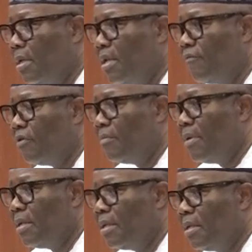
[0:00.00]

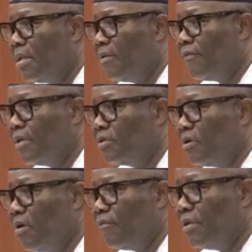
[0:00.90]
development in the face
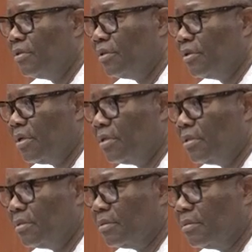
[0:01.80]
of insecurity.